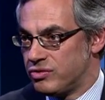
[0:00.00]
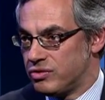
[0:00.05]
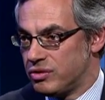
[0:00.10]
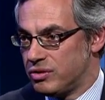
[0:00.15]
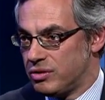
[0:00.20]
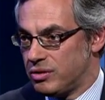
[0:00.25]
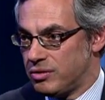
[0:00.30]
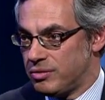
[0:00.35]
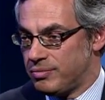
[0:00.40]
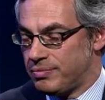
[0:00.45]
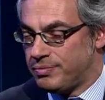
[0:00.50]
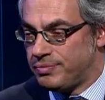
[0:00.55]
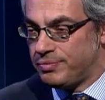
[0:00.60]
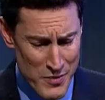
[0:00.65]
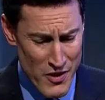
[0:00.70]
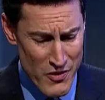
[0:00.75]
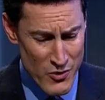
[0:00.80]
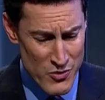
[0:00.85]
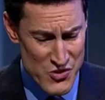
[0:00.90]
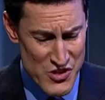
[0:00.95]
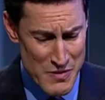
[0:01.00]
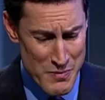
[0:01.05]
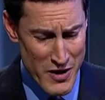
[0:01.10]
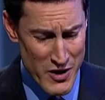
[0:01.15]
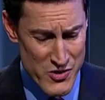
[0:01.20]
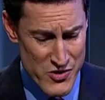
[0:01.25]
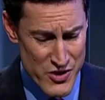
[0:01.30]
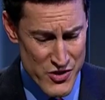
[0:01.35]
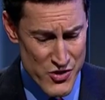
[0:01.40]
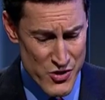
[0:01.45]
Let me follow up on those
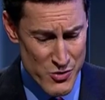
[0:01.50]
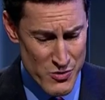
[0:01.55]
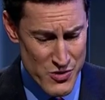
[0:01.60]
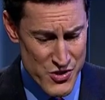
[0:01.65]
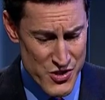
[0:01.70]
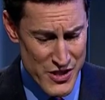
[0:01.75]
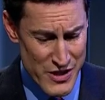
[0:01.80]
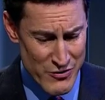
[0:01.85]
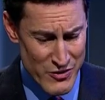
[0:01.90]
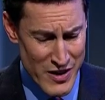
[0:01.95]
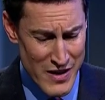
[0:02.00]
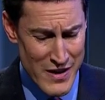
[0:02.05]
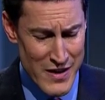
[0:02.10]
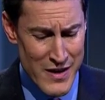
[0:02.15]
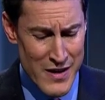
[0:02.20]
emails that you received.